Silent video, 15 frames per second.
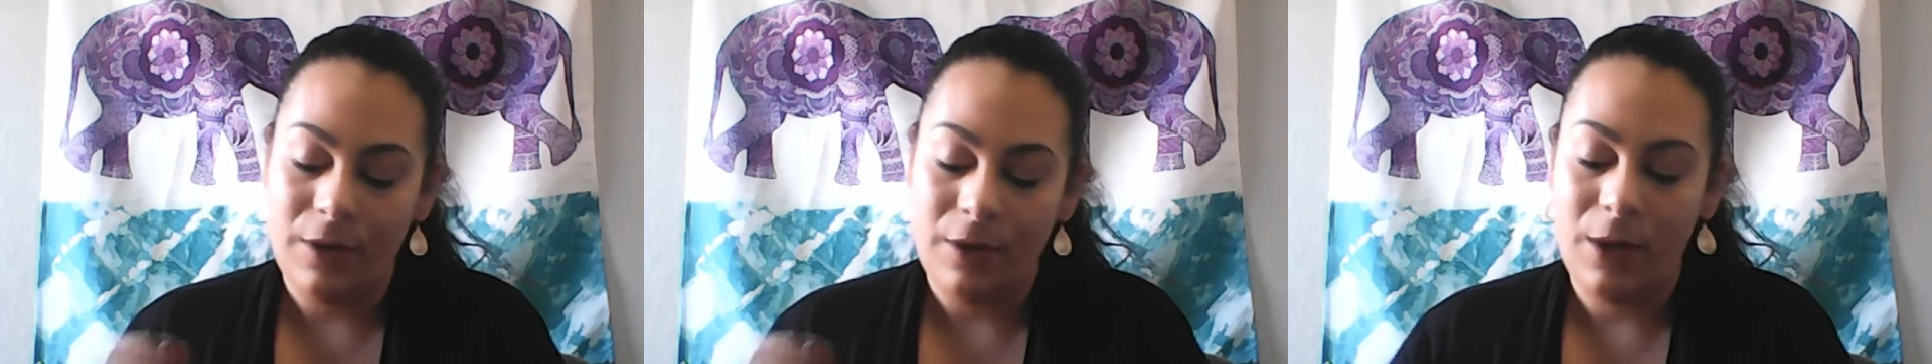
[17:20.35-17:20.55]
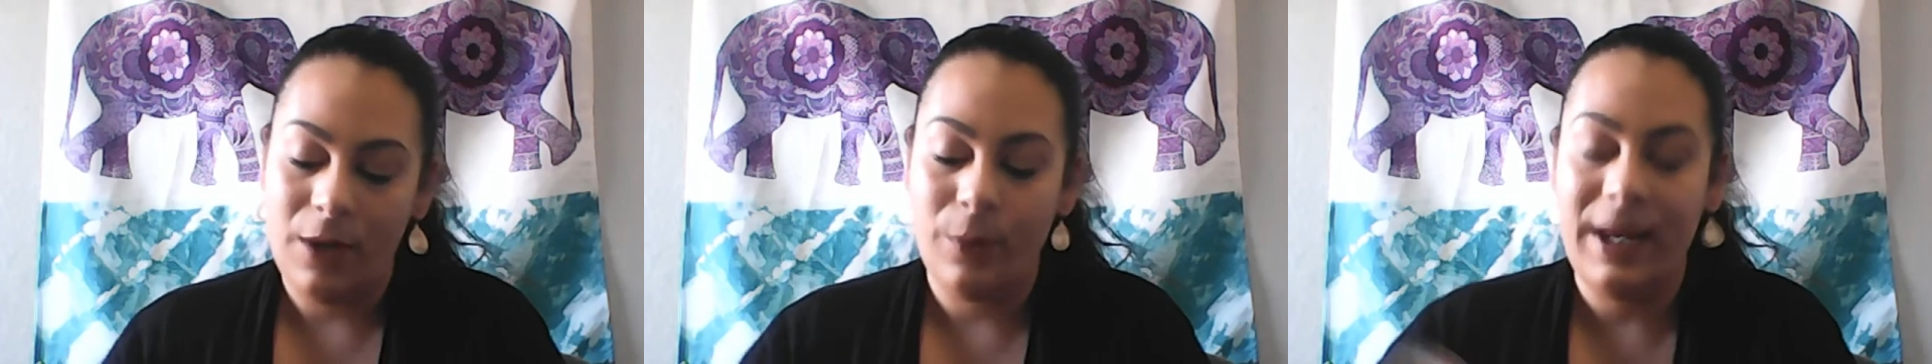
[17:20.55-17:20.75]

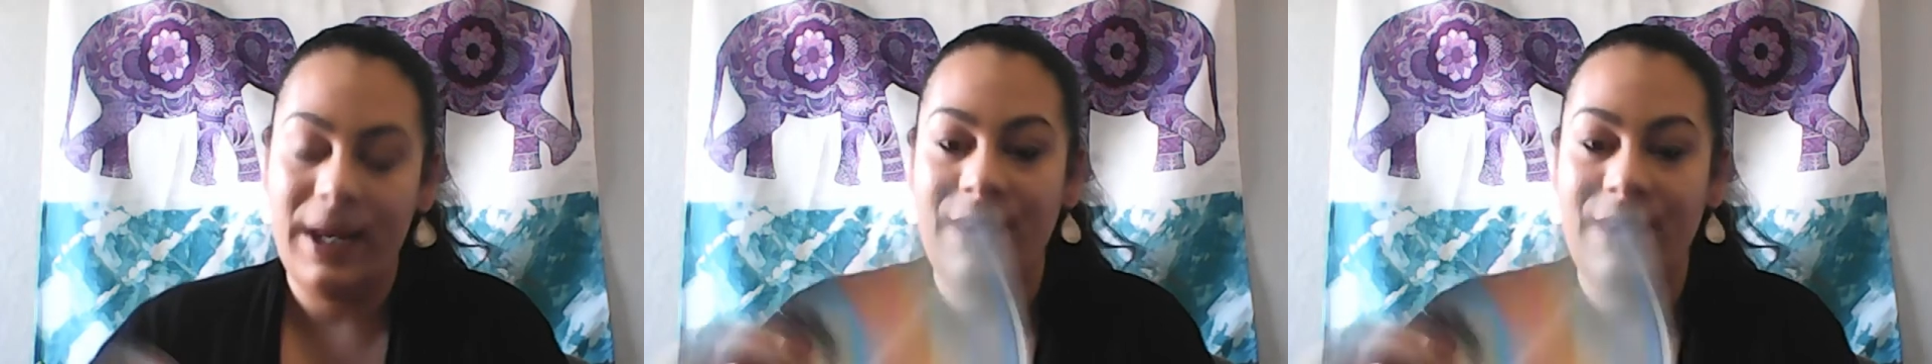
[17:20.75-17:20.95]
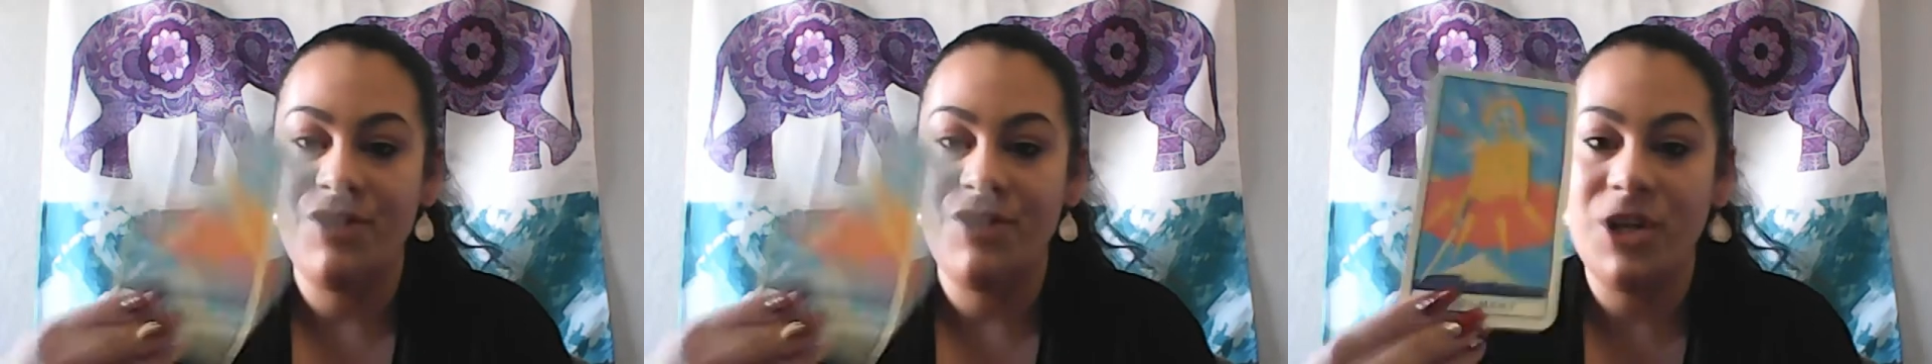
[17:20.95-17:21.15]
here we
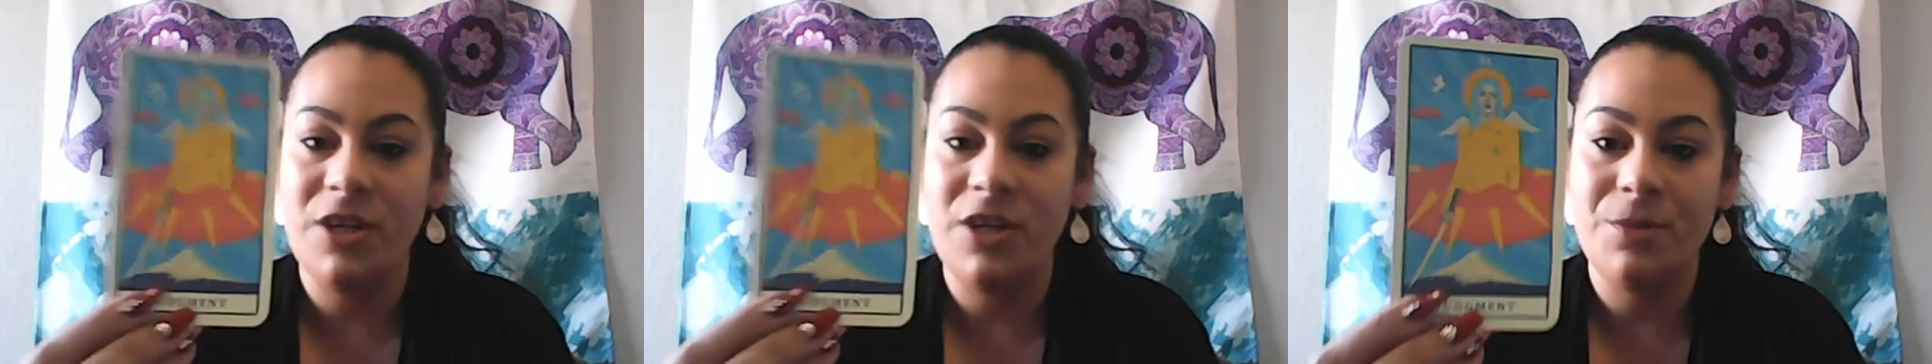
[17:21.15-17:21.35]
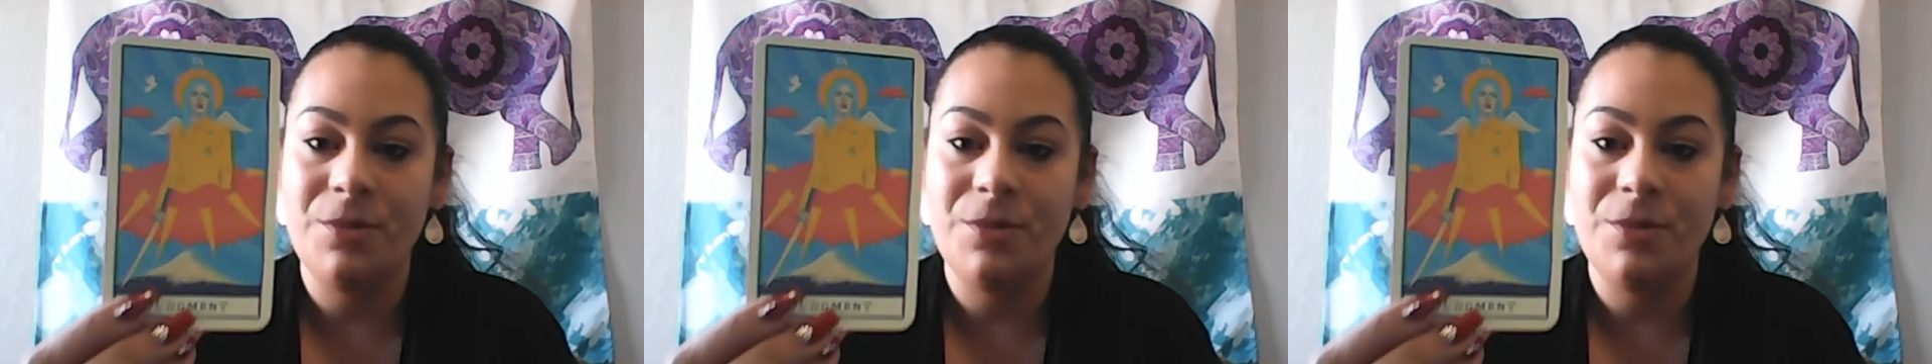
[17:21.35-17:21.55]
have
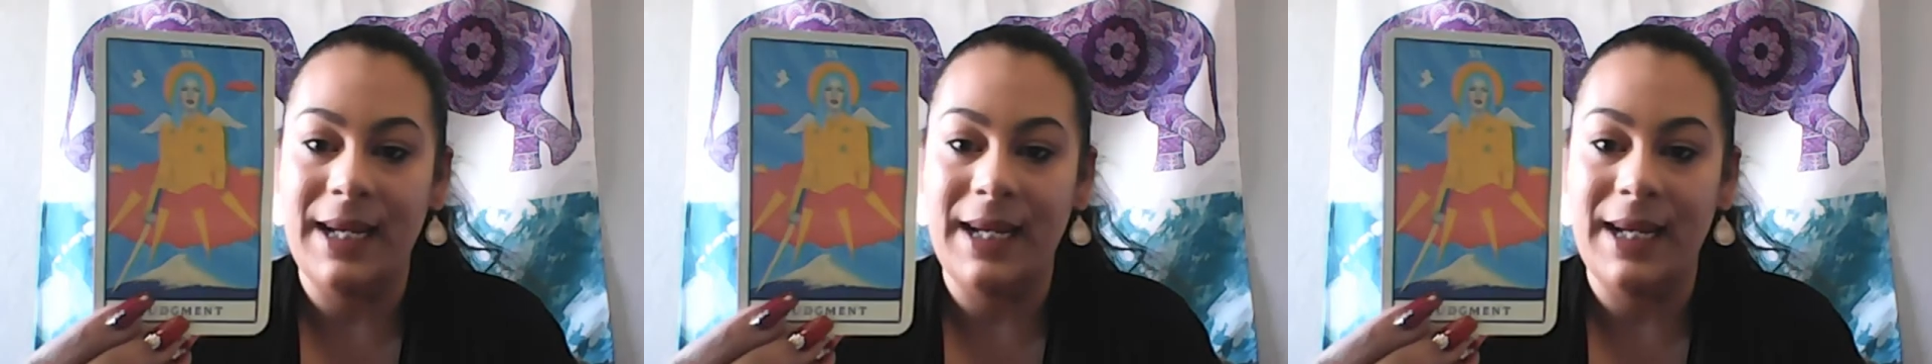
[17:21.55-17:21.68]
Judgment.